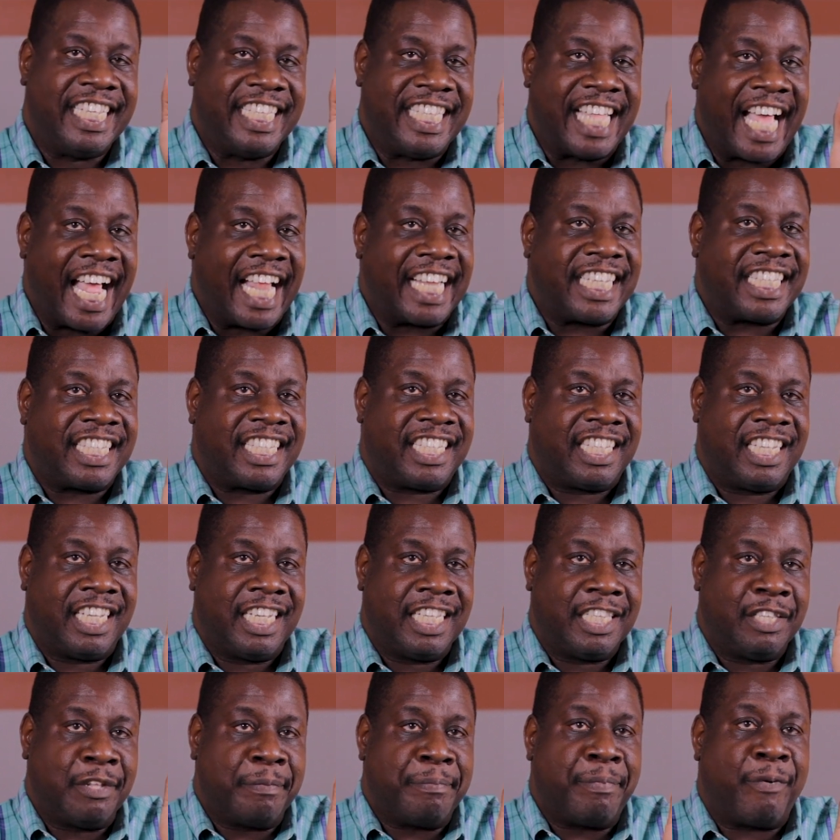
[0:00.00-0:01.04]
That's
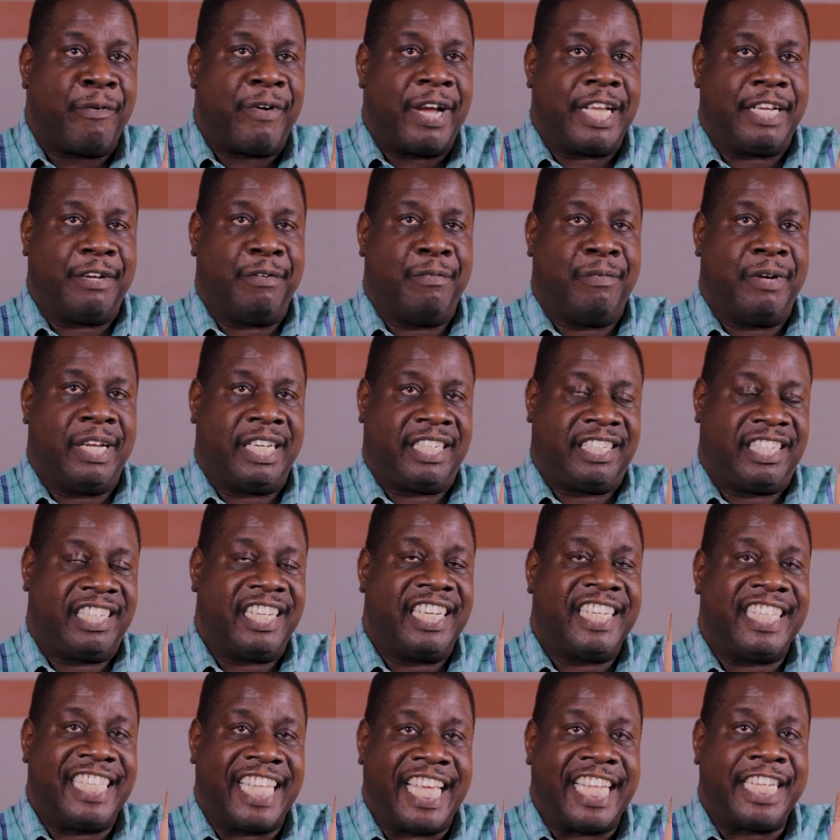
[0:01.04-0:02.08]
the point
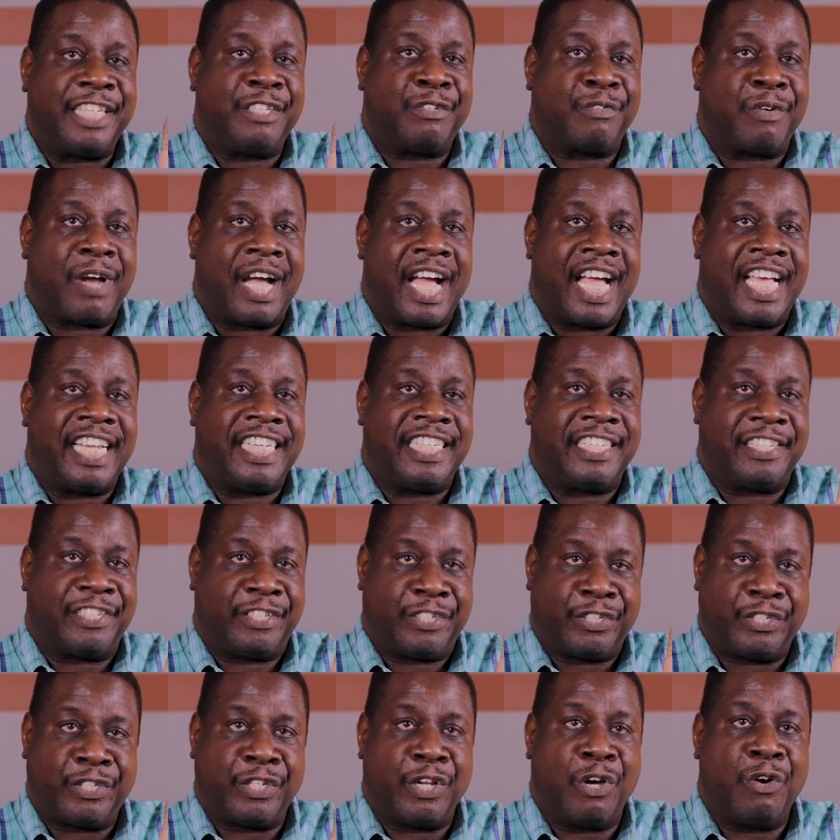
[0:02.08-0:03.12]
which they tried to
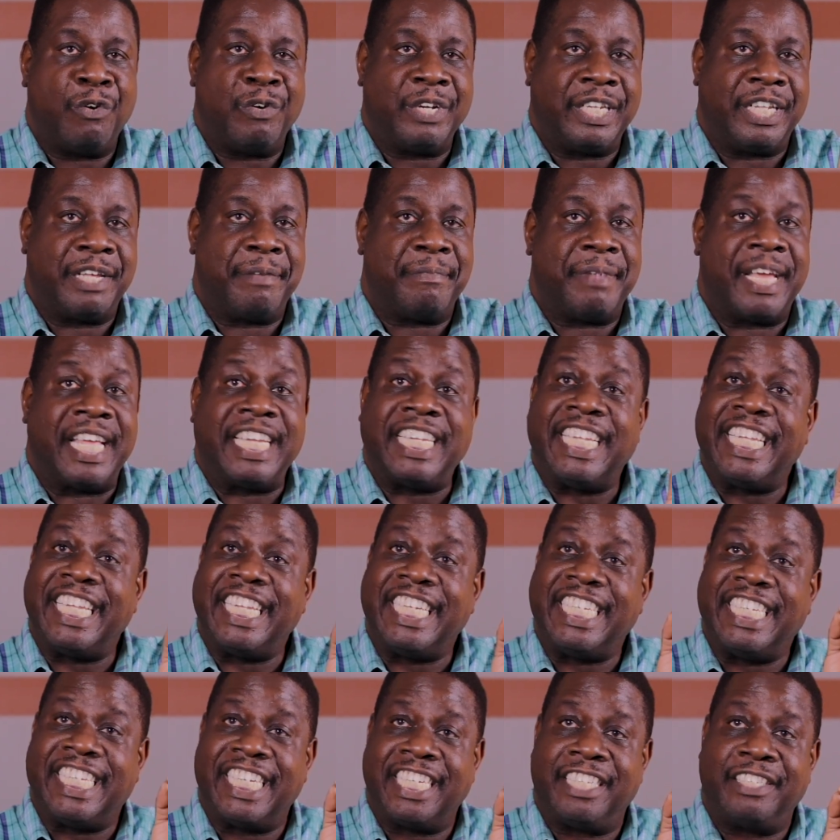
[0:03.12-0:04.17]
stone him, and
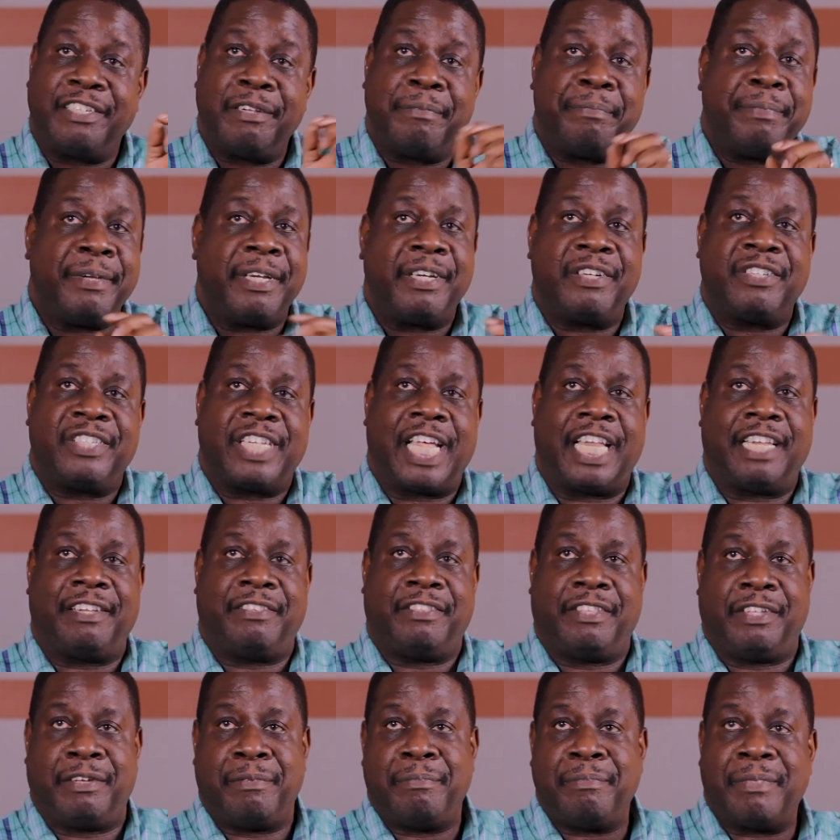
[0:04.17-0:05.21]
he disappears out
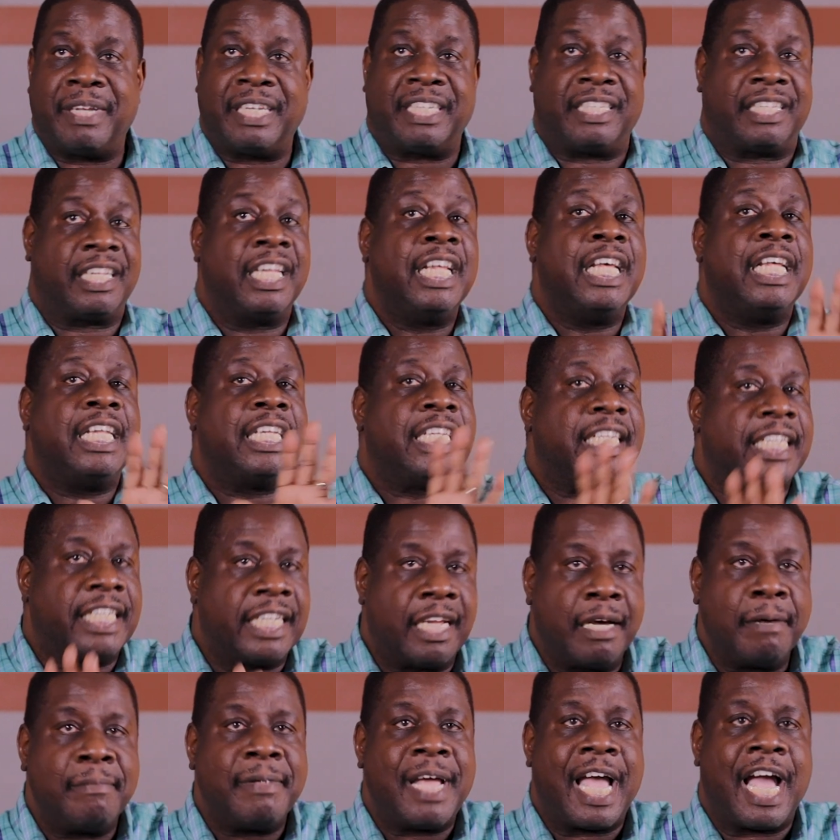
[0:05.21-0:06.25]
of their midst.
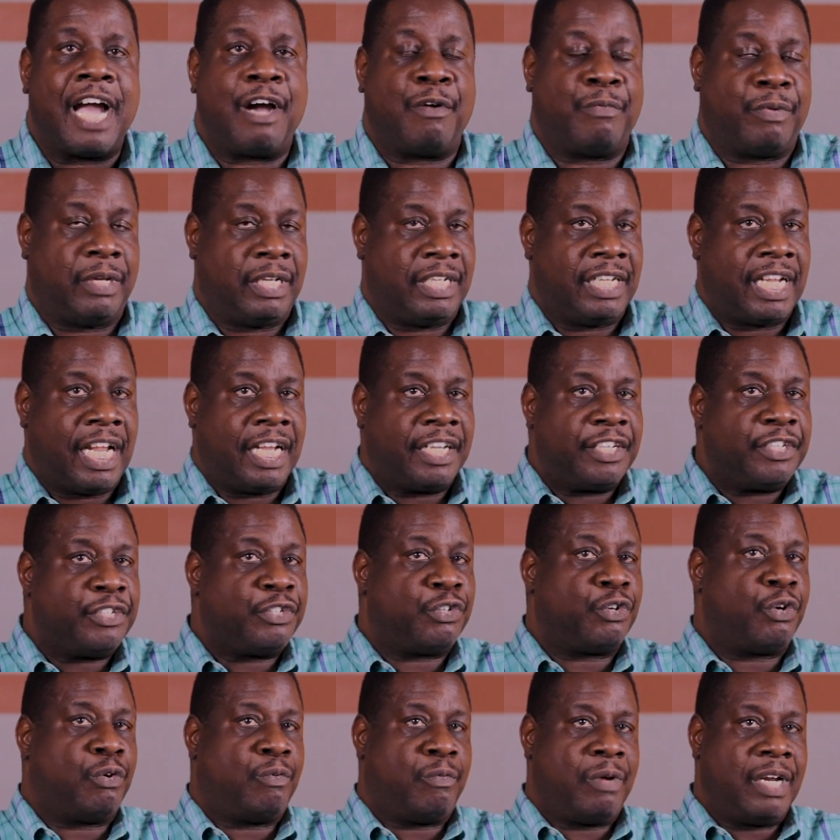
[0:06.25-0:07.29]
Somehow, we're not
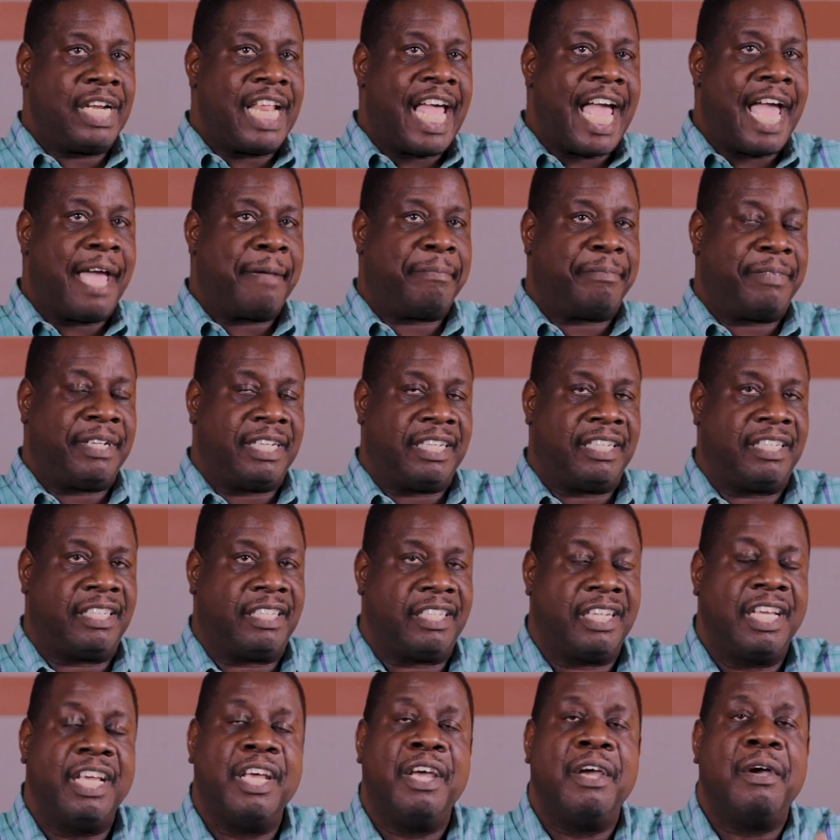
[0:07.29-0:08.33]
sure what
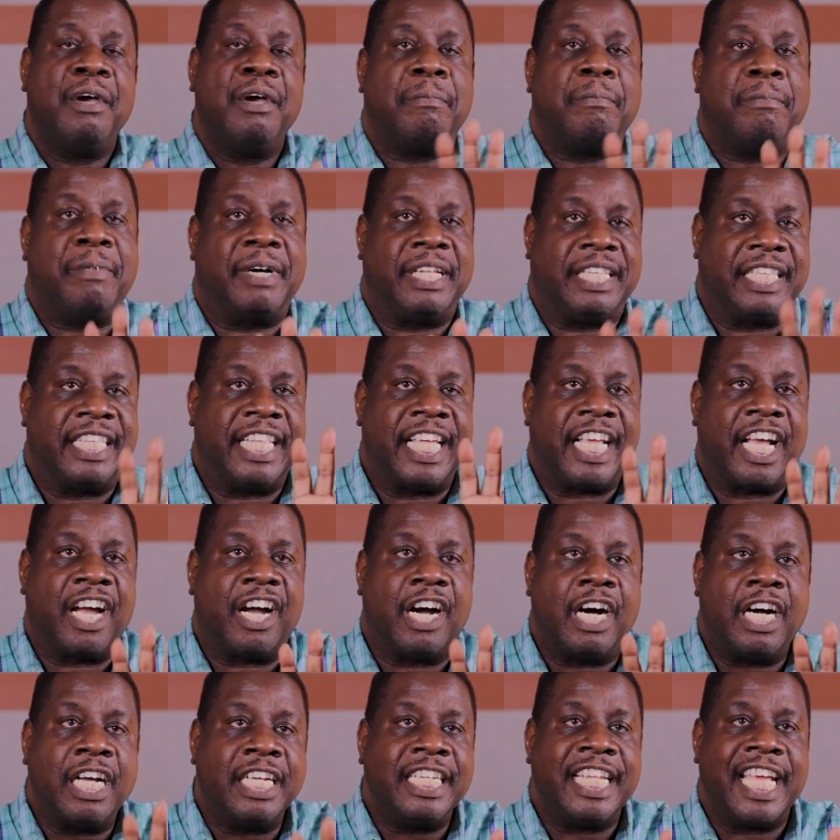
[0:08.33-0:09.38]
happens, but they
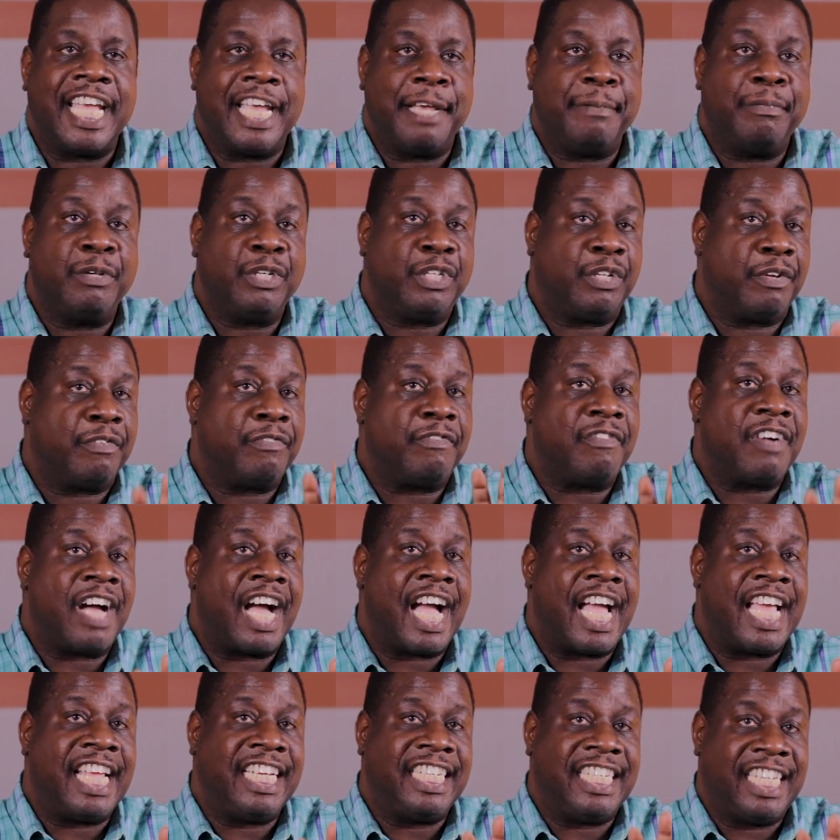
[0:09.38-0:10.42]
are unable to
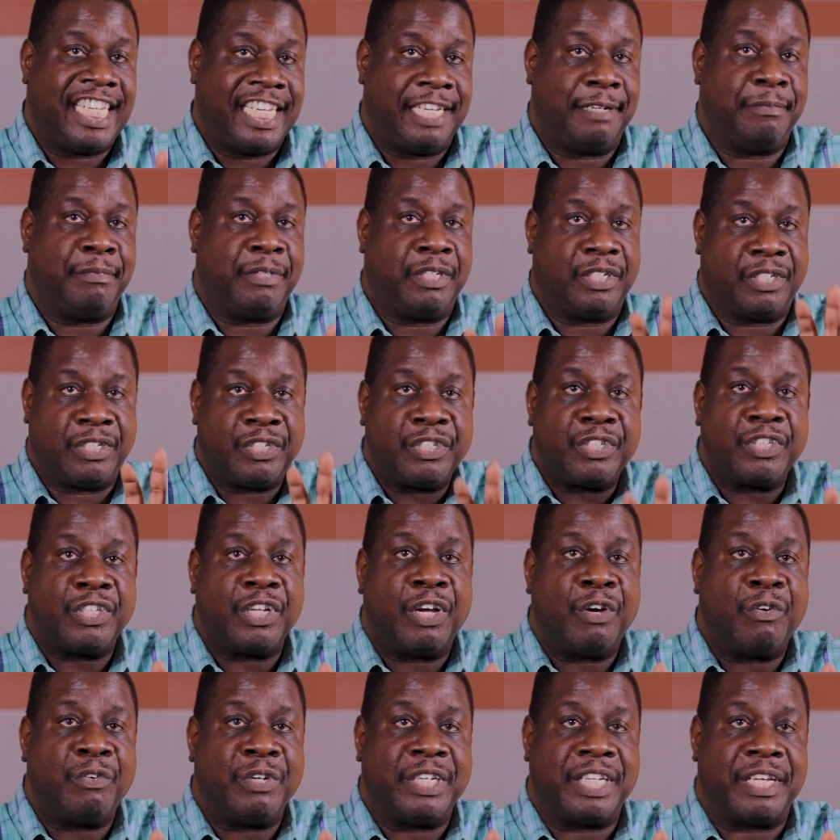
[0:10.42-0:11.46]
find him to
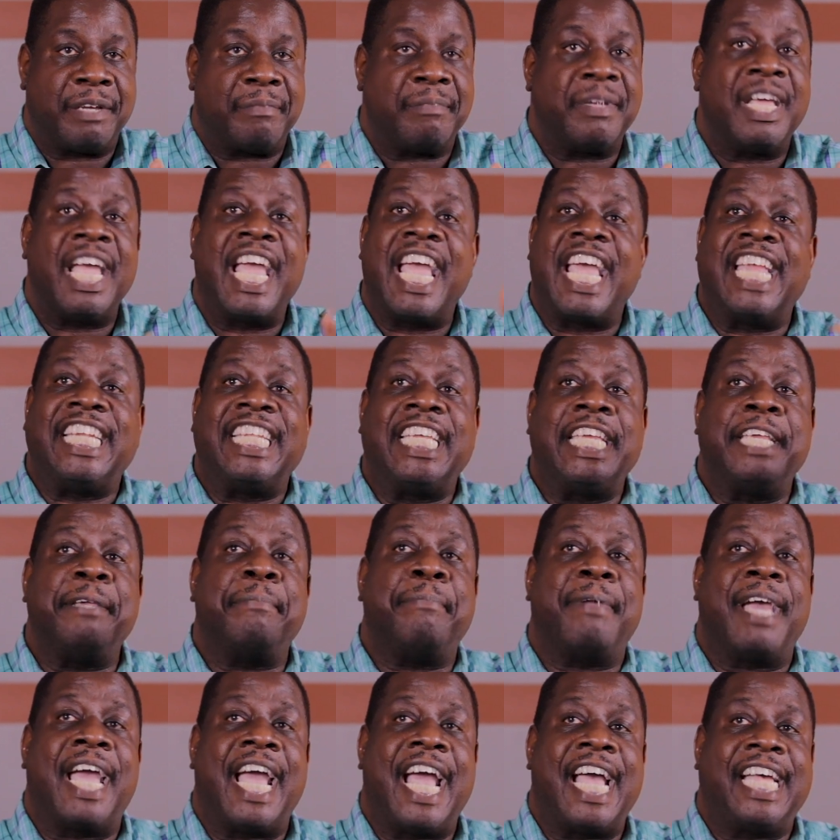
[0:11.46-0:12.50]
stone him, and he
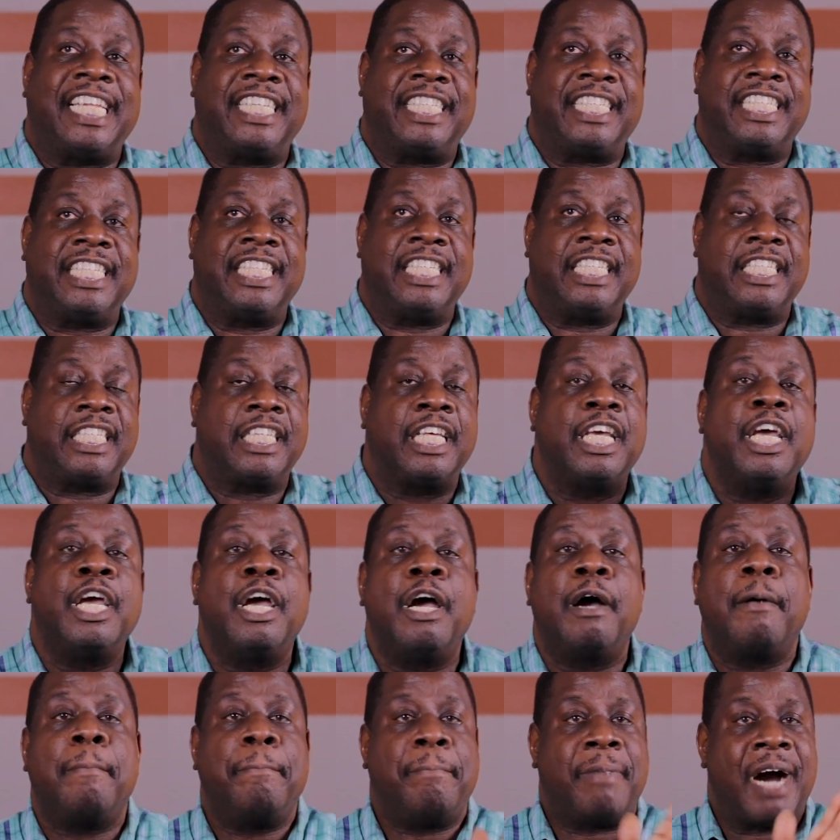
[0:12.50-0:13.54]
passes
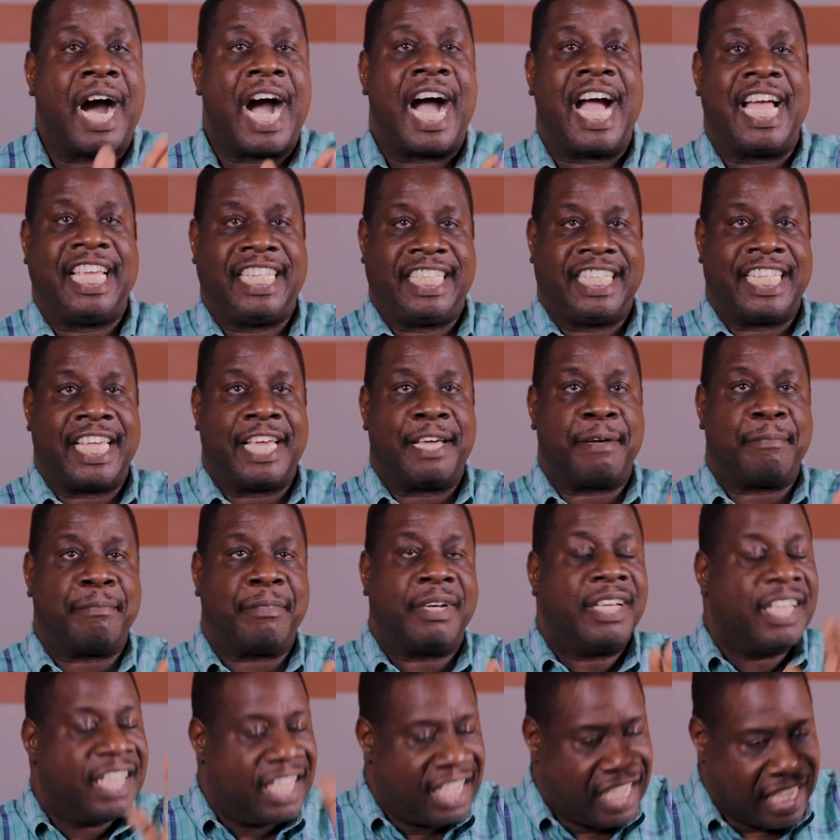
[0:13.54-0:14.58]
by them.